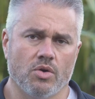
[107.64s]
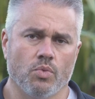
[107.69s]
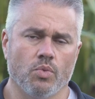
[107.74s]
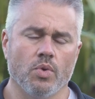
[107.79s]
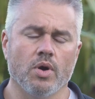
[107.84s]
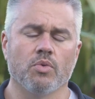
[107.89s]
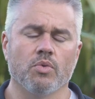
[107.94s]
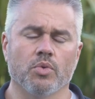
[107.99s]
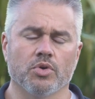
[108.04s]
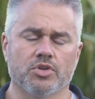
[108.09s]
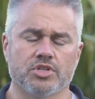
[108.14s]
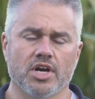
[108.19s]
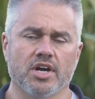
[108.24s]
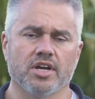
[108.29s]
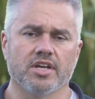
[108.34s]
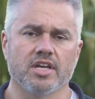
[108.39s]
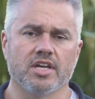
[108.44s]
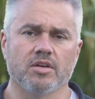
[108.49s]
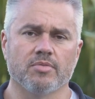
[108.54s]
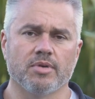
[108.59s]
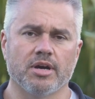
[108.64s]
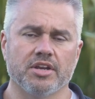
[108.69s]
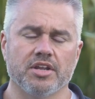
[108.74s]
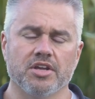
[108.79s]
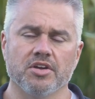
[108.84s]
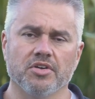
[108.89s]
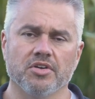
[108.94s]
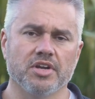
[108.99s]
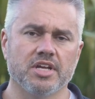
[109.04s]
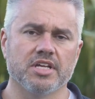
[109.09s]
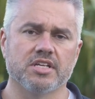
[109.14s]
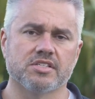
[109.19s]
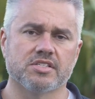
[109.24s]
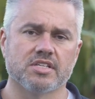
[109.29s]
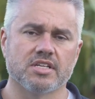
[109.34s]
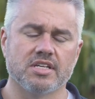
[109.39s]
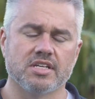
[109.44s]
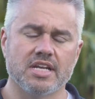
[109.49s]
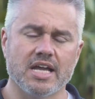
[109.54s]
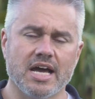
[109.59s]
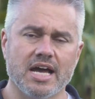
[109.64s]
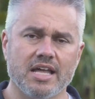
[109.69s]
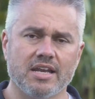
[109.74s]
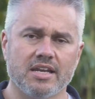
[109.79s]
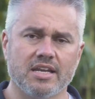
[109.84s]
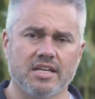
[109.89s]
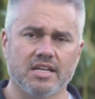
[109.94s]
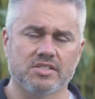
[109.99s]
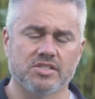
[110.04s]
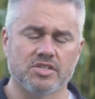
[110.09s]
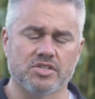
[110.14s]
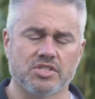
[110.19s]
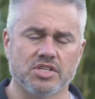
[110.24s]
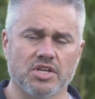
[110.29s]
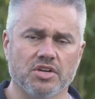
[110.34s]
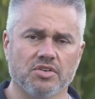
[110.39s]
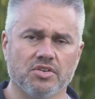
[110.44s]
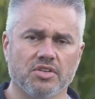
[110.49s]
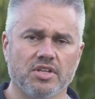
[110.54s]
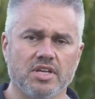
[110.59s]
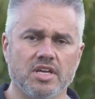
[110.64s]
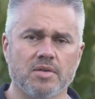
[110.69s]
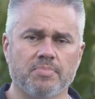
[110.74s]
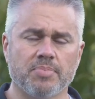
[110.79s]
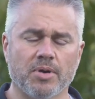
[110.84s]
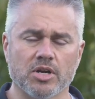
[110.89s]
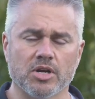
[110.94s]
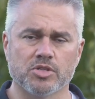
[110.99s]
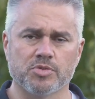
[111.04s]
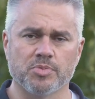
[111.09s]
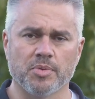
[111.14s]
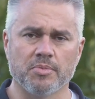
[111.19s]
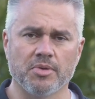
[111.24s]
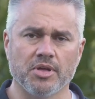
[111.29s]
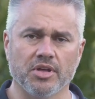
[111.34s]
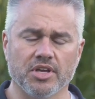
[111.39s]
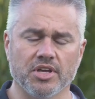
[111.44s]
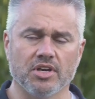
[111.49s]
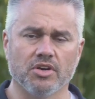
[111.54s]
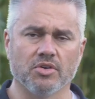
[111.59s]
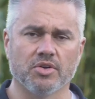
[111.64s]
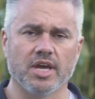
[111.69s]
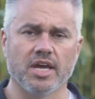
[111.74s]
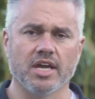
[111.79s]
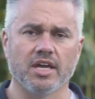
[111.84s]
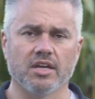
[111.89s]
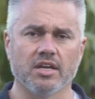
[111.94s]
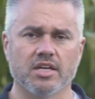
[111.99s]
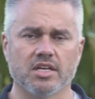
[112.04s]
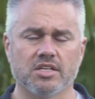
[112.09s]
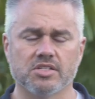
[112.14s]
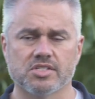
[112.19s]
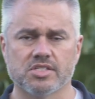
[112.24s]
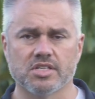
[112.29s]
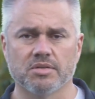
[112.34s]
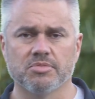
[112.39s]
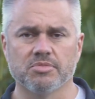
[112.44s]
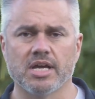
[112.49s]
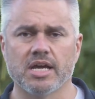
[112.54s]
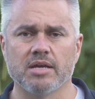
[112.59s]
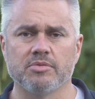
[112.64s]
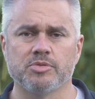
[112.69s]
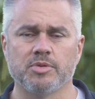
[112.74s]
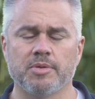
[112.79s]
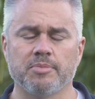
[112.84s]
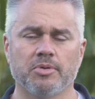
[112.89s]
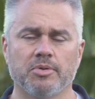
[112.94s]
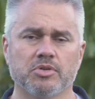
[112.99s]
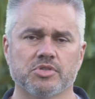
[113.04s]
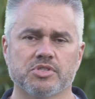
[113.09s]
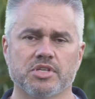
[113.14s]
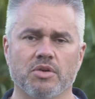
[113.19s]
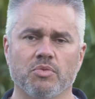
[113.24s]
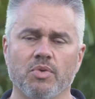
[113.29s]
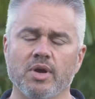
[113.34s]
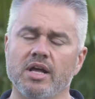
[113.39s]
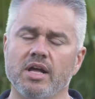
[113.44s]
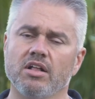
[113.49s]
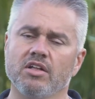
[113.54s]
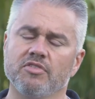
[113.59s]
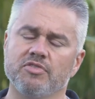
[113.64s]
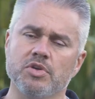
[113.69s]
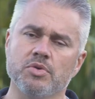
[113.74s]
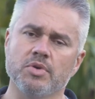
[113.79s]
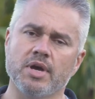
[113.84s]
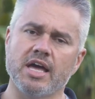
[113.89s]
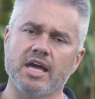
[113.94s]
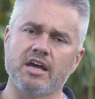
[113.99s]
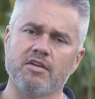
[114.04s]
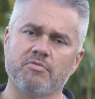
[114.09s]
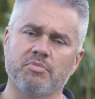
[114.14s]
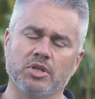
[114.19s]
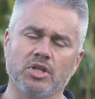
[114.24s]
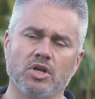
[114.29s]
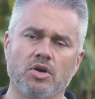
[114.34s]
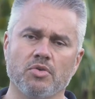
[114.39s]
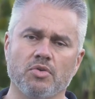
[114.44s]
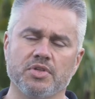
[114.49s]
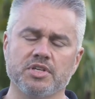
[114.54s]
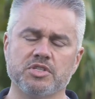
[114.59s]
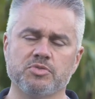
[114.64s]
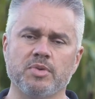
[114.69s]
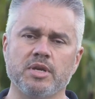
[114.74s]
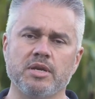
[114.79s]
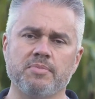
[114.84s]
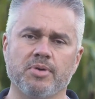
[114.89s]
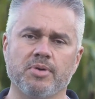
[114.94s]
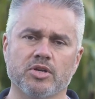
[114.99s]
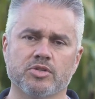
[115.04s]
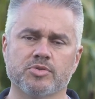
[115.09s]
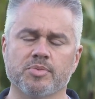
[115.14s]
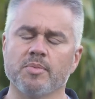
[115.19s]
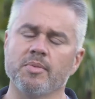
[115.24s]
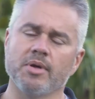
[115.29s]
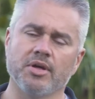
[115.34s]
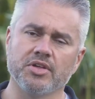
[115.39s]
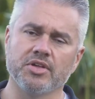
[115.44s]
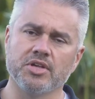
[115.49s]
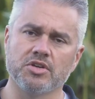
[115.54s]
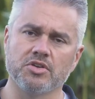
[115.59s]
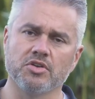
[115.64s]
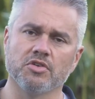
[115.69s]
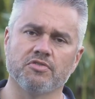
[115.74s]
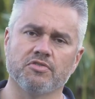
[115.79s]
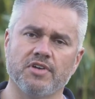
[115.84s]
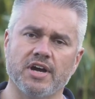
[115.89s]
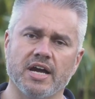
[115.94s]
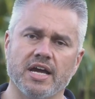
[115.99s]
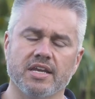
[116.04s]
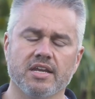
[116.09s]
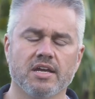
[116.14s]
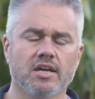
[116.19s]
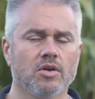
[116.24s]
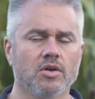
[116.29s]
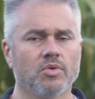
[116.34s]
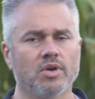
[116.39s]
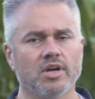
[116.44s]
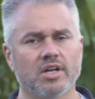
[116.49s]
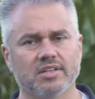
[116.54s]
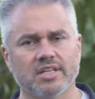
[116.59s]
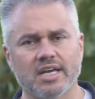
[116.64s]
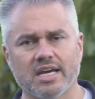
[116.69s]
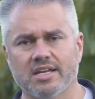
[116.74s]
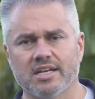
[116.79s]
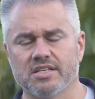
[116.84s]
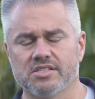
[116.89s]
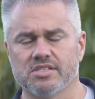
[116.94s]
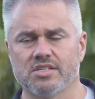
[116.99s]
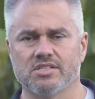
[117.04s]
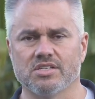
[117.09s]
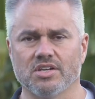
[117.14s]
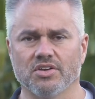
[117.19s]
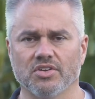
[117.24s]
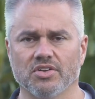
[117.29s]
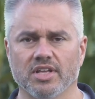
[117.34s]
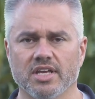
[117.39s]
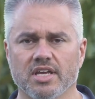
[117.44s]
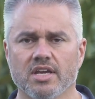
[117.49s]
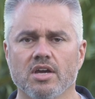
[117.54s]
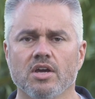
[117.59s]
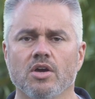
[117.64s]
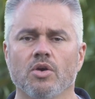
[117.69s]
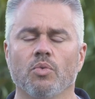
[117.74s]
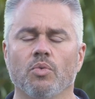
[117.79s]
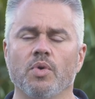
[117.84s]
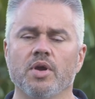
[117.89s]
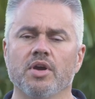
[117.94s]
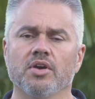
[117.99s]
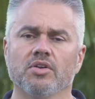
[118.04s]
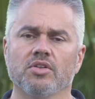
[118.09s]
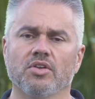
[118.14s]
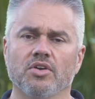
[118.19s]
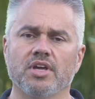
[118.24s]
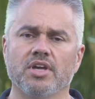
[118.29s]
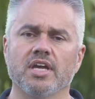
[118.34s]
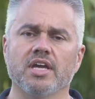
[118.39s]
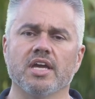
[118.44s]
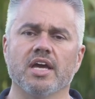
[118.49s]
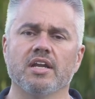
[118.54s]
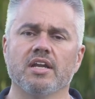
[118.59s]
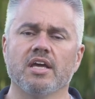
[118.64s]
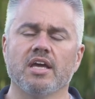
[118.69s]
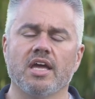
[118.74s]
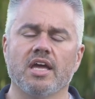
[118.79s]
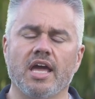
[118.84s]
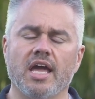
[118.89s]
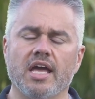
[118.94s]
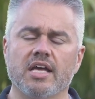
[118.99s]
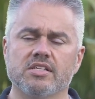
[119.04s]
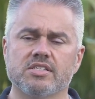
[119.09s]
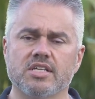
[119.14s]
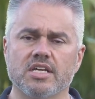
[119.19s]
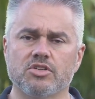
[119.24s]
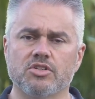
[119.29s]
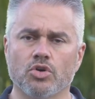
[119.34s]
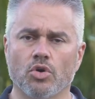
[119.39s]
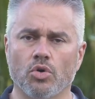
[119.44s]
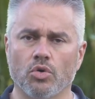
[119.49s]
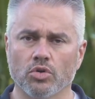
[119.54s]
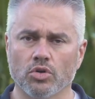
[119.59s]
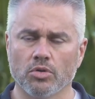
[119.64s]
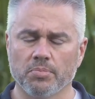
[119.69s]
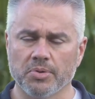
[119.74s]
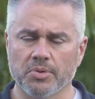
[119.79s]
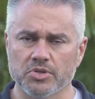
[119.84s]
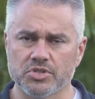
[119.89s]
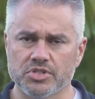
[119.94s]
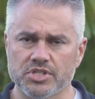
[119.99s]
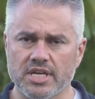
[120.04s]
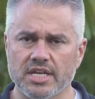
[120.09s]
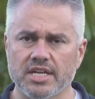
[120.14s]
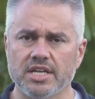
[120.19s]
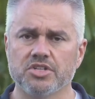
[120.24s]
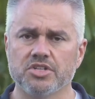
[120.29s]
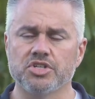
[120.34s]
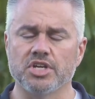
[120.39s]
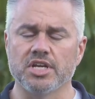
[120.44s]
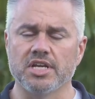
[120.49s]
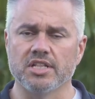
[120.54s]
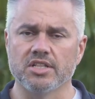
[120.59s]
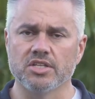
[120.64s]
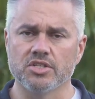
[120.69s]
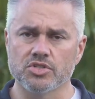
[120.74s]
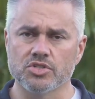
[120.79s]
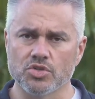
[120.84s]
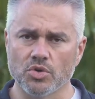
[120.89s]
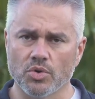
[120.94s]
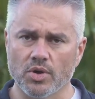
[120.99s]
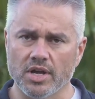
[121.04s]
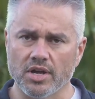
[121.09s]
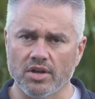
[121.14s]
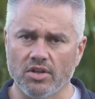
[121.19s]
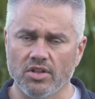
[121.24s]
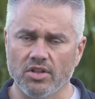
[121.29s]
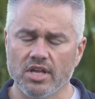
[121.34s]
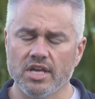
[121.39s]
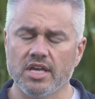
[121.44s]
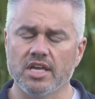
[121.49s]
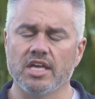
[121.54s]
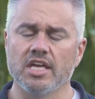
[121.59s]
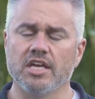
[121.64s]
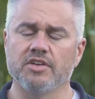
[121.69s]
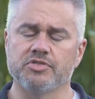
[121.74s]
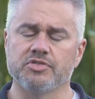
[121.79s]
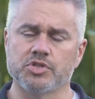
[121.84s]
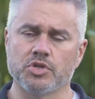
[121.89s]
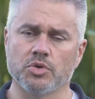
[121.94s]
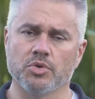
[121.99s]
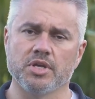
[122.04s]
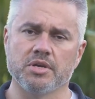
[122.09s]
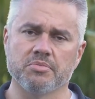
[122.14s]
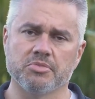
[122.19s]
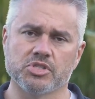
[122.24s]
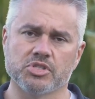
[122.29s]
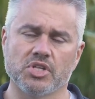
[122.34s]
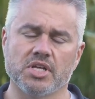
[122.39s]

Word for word: what we're talking about here is not necessarily parts per million, okay? Because sometimes people say, well, if you have below this many parts per million, you're fine. Well, not necessarily. We're looking at as a total percentage in the soil if sodium